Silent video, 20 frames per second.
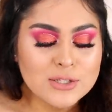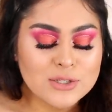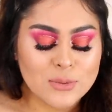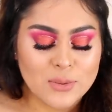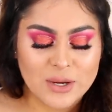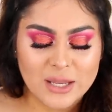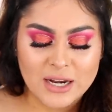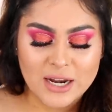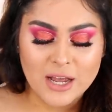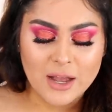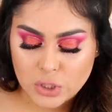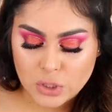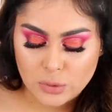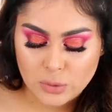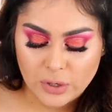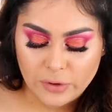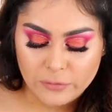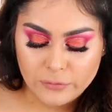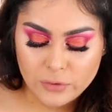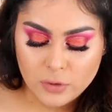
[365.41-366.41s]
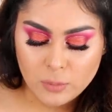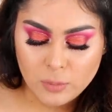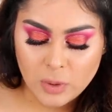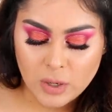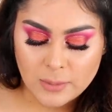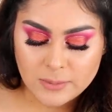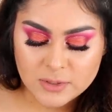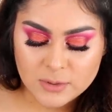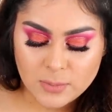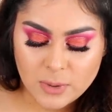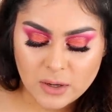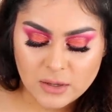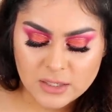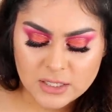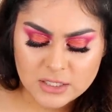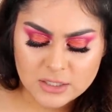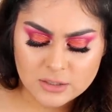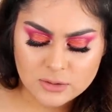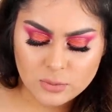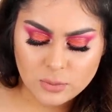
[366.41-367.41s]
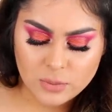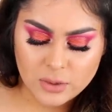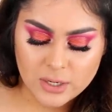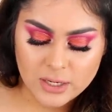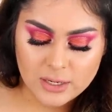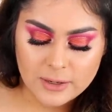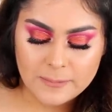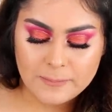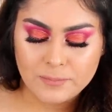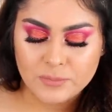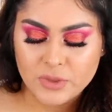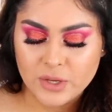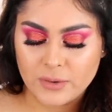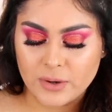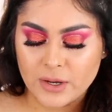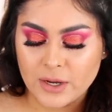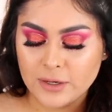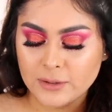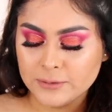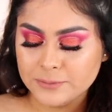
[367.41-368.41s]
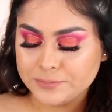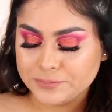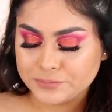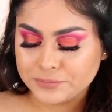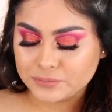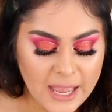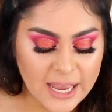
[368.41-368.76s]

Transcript: So we're gonna do a few pumps, probably just one. There we go.